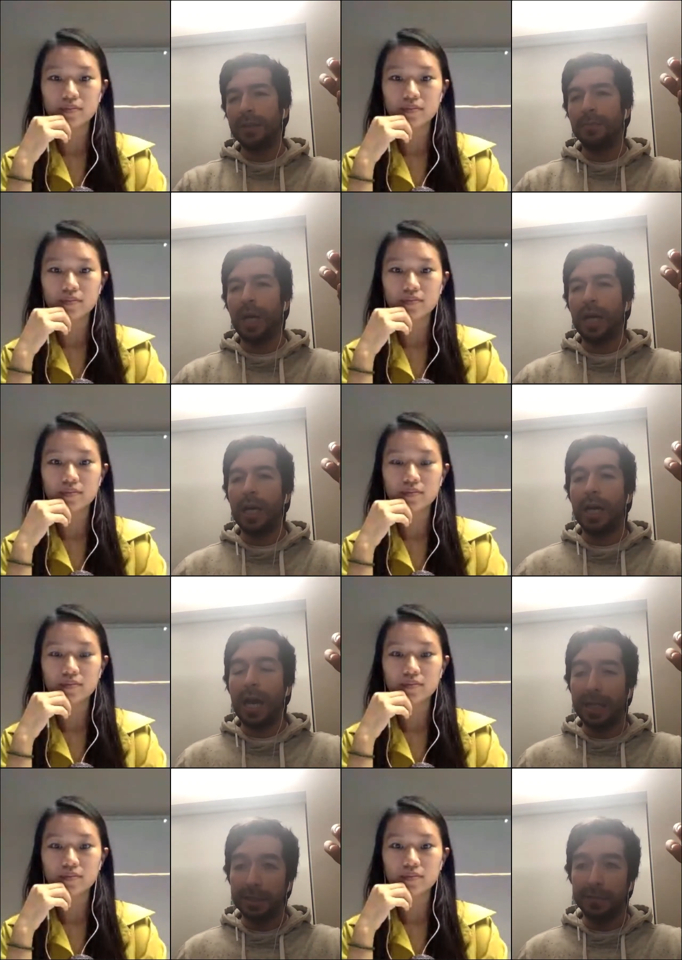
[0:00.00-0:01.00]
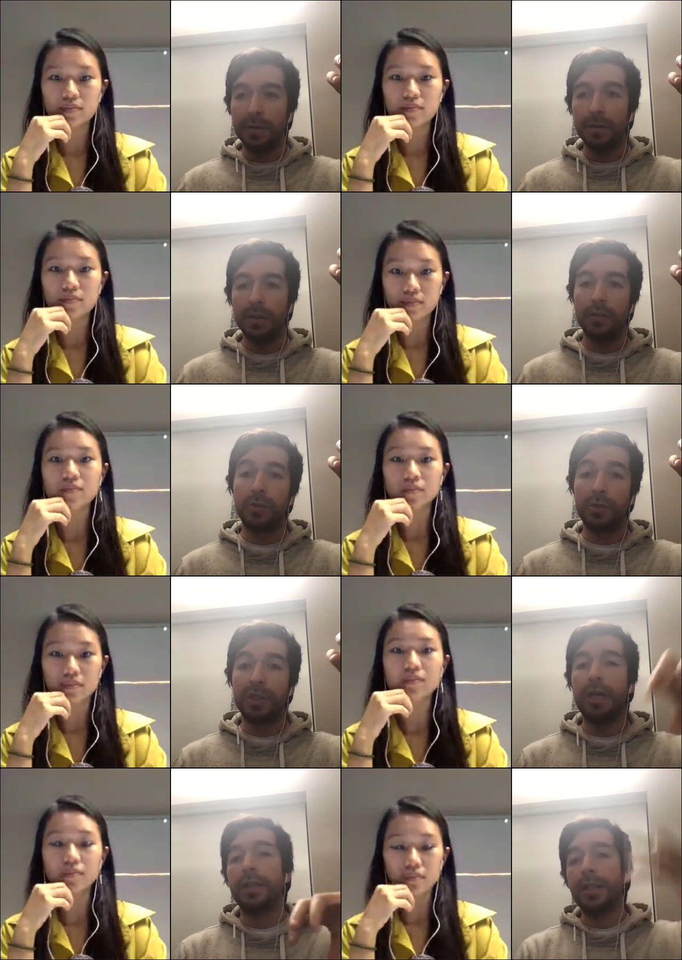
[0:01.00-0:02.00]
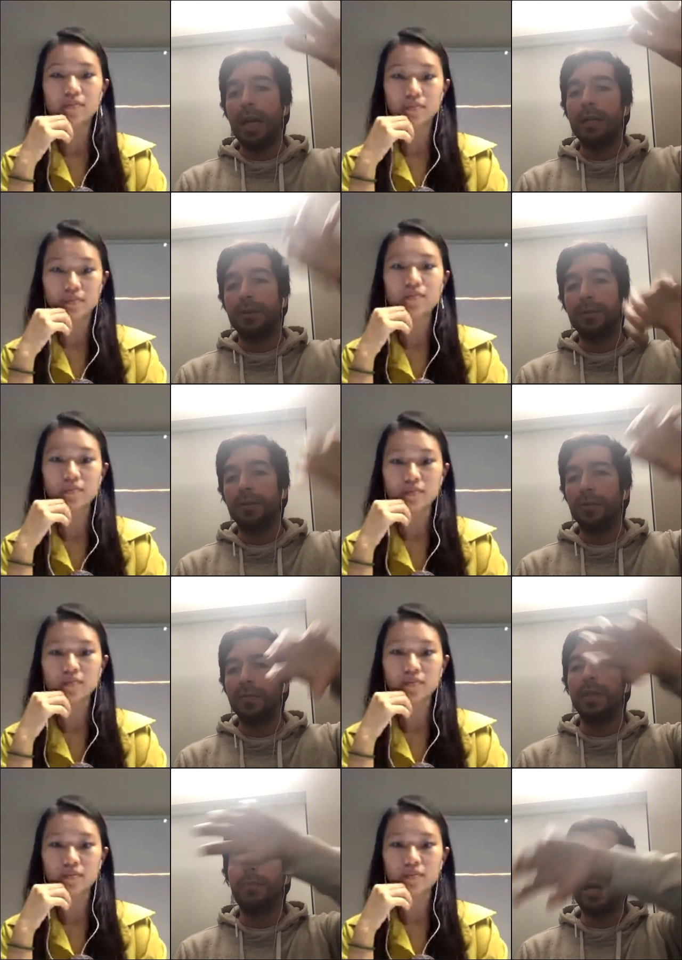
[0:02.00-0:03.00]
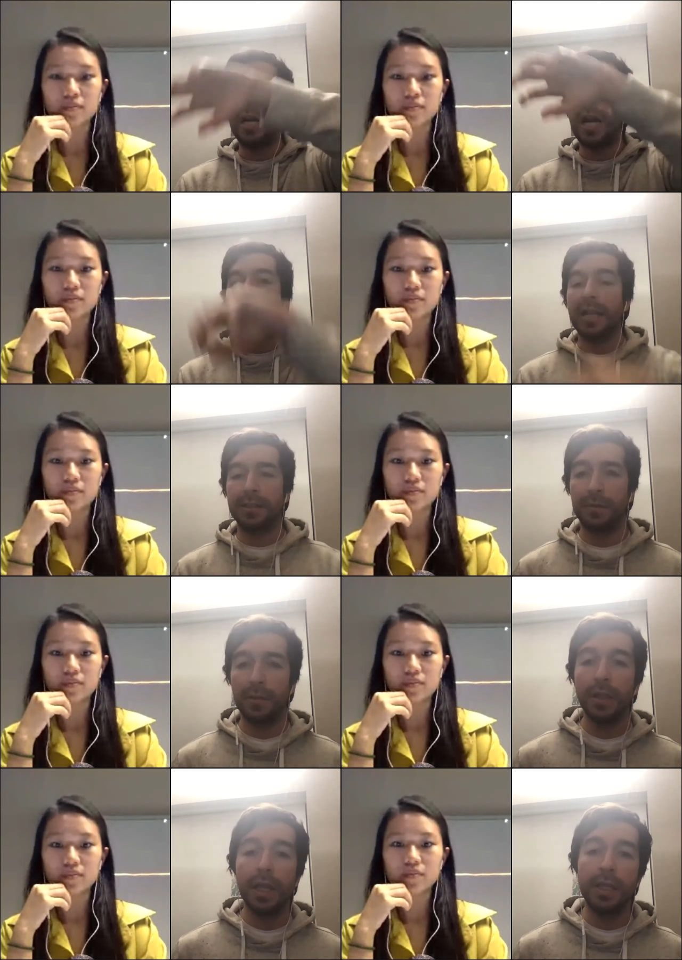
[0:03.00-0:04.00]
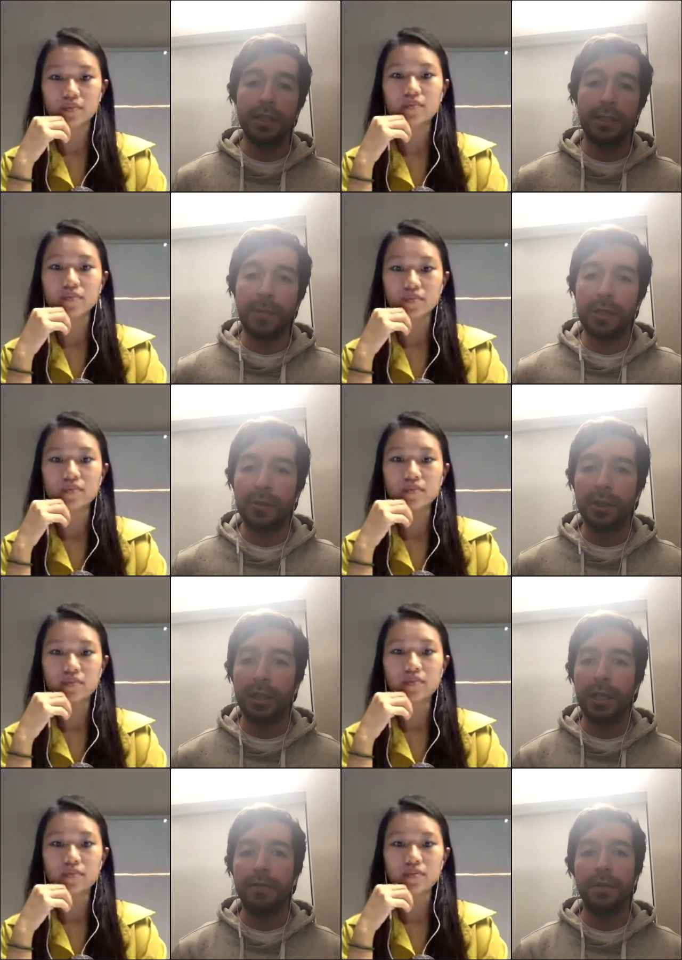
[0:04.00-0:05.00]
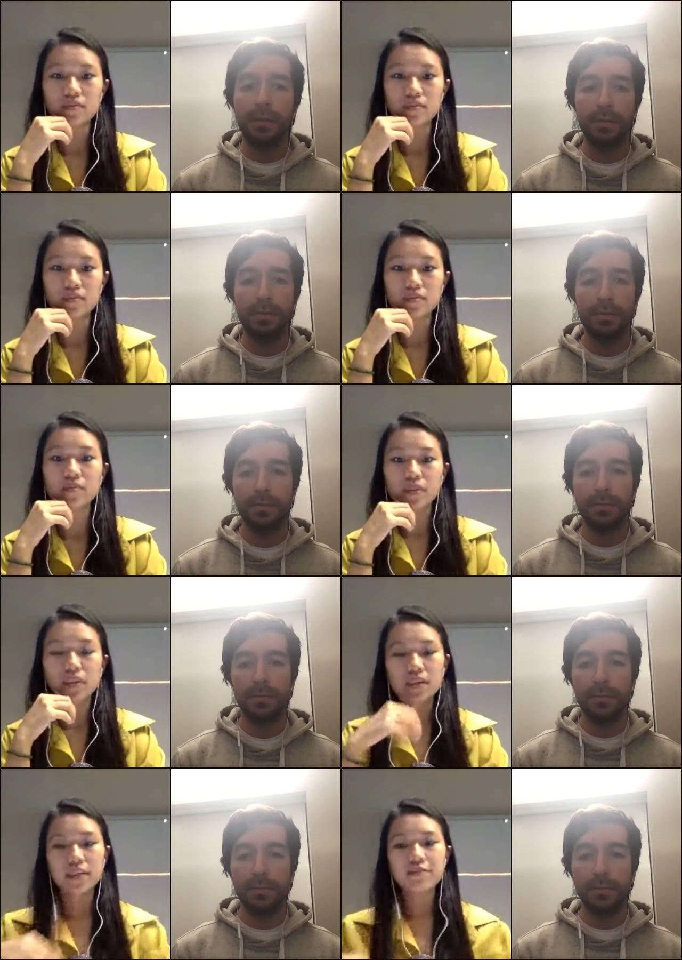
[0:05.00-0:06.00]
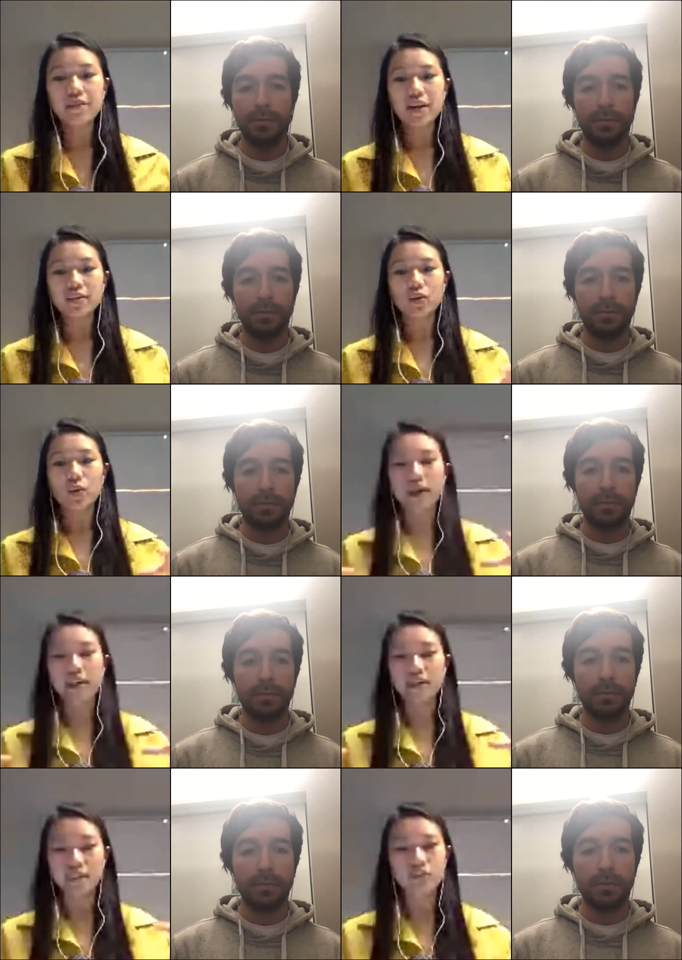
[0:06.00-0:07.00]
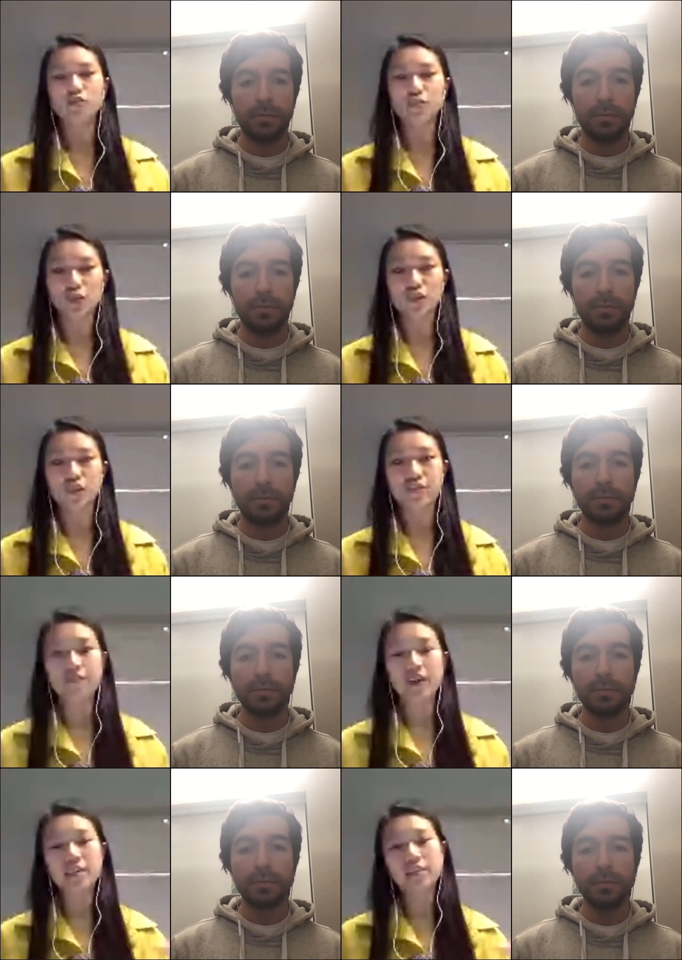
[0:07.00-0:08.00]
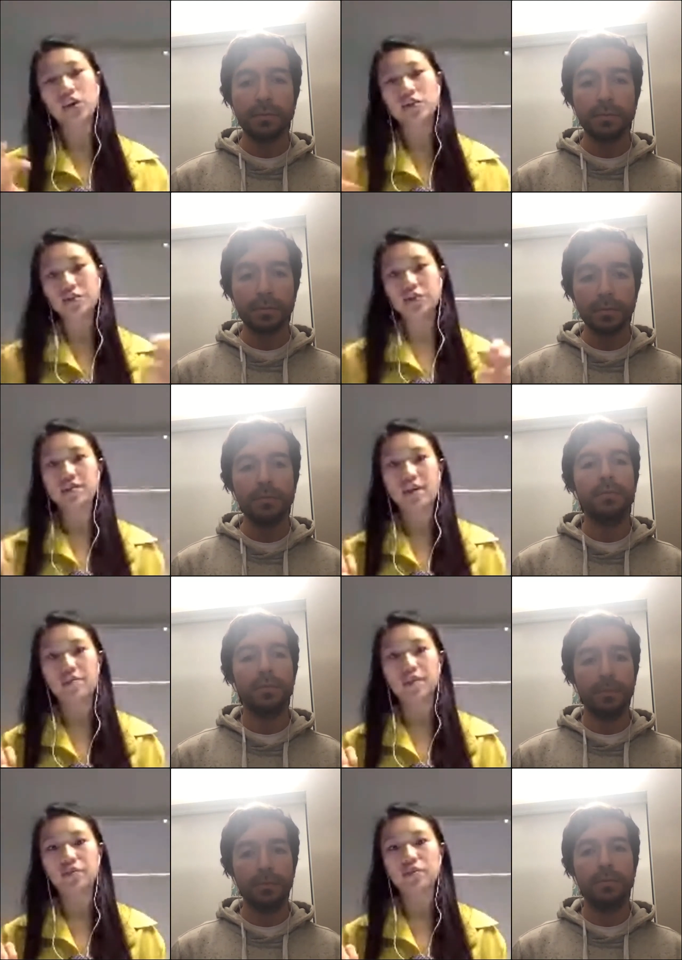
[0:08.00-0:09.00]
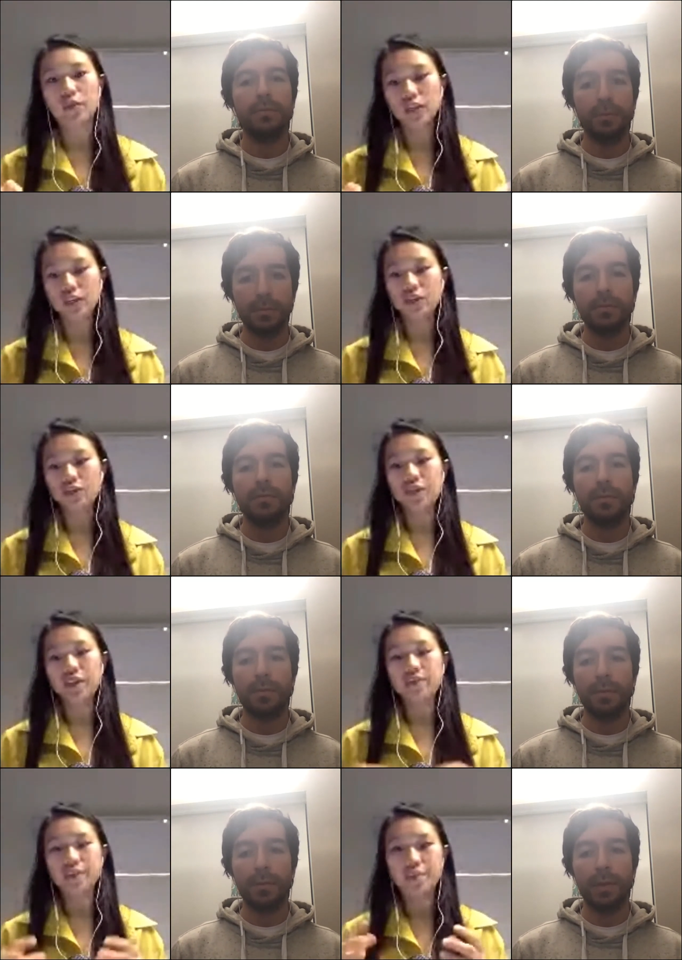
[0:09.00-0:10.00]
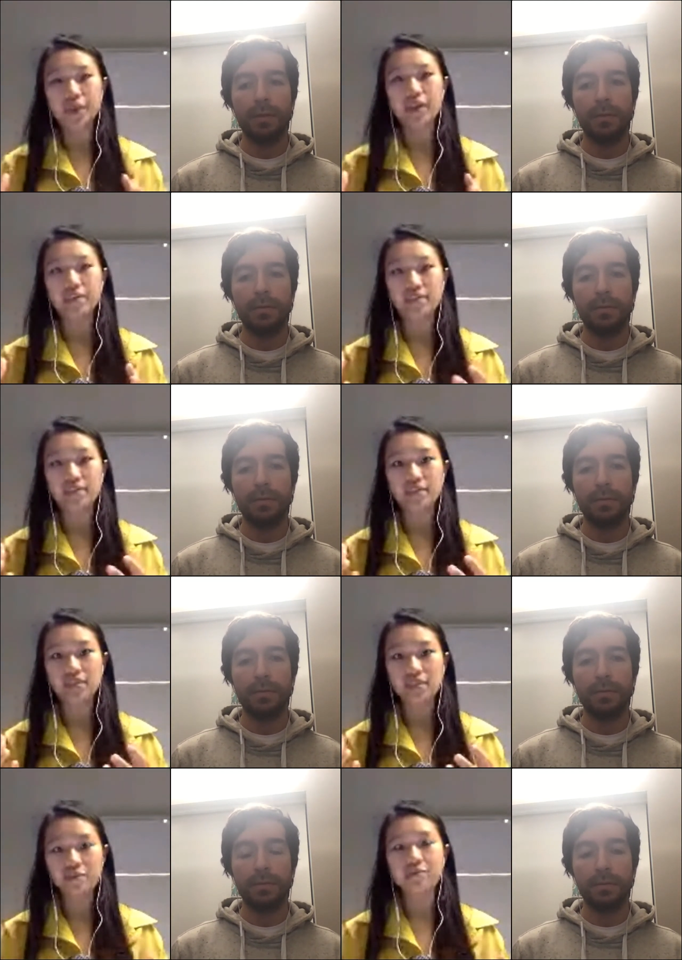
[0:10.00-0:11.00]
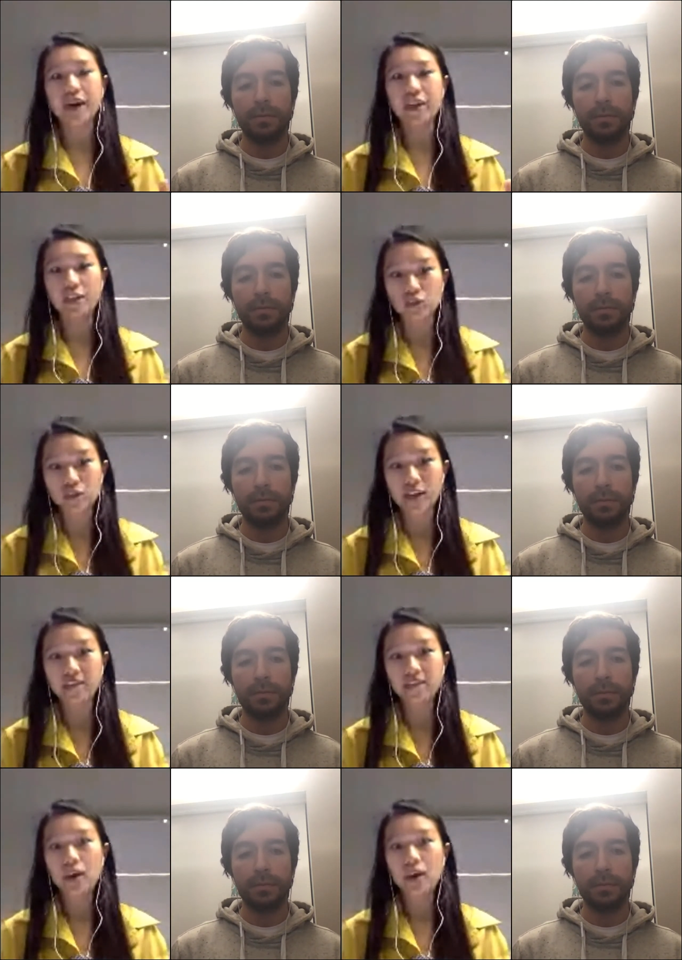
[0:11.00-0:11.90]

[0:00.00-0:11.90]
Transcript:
Speaker 1: parallelizable through sharding, mm-hmm. also to be parallelizable in the smart contract level.
Speaker 2: DeFi is quite distributed. DeFi has a lot of different segments. What do you think is the biggest DeFi use case